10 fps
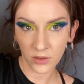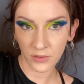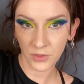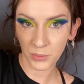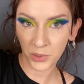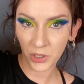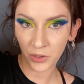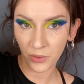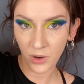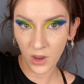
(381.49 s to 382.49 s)
of the
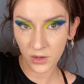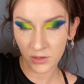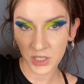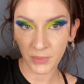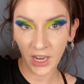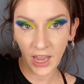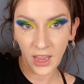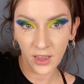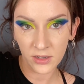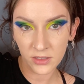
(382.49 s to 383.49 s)
blue onto my
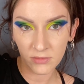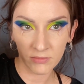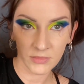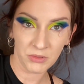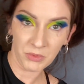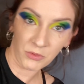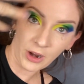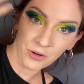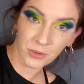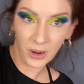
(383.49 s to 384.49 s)
hand,
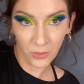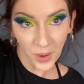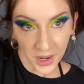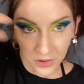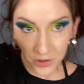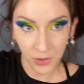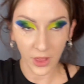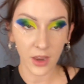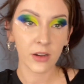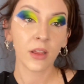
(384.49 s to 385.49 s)
roundabout way to do
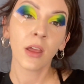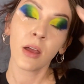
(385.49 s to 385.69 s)
that.